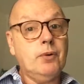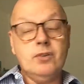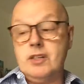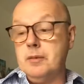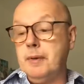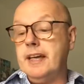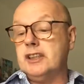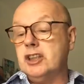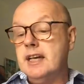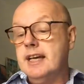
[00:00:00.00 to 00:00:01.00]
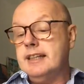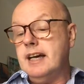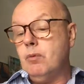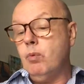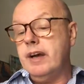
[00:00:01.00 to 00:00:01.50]
onto the page.
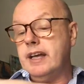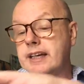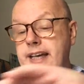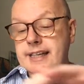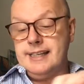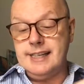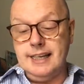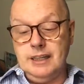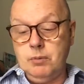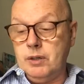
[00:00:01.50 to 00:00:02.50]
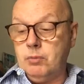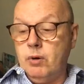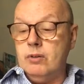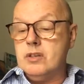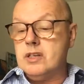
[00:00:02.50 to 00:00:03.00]
That way I get exactly what I
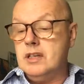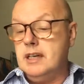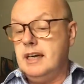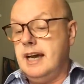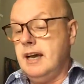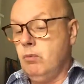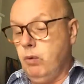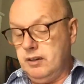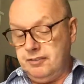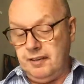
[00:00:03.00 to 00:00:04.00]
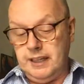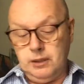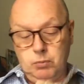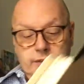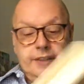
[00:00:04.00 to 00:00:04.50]
want. And one final
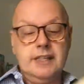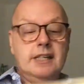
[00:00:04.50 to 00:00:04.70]
one, this